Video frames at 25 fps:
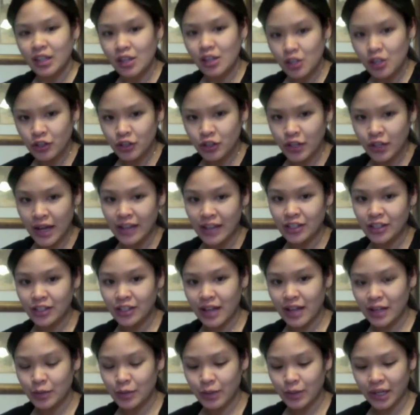So yeah, so
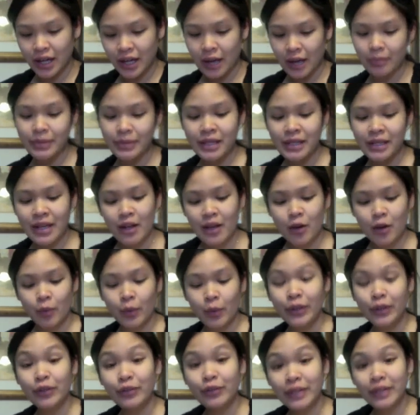that's what it comes.
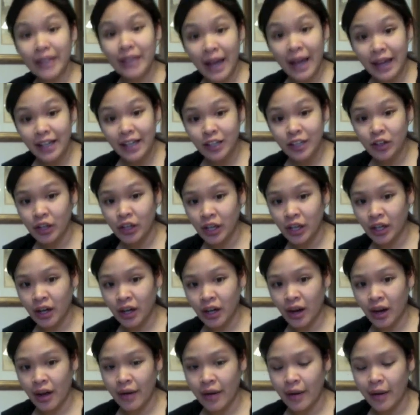When you get
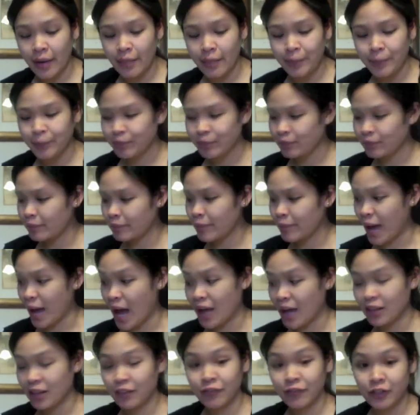your
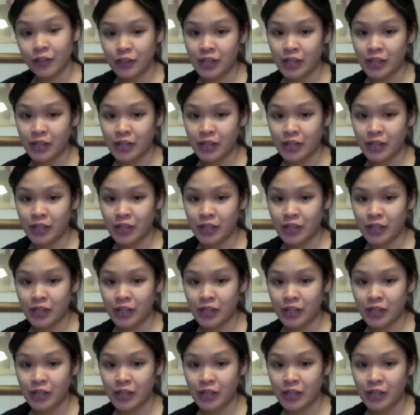pack the first